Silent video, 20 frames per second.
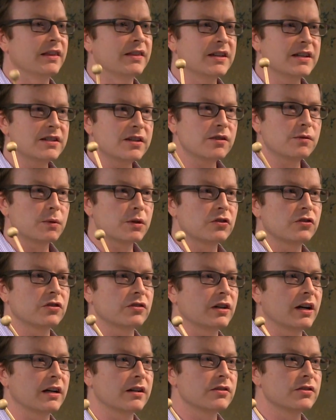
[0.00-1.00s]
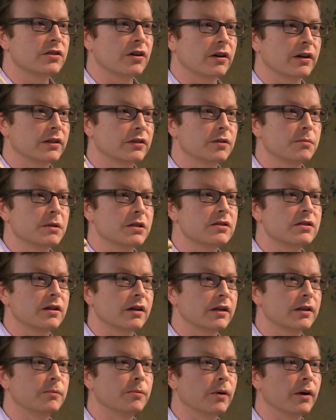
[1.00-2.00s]
And this is what's just kind of starting to be
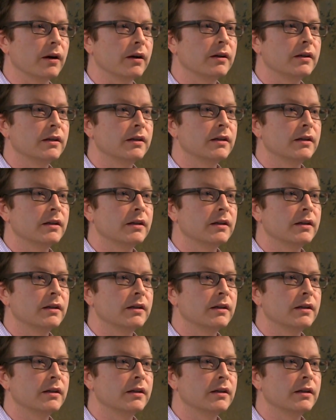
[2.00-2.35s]
studied more.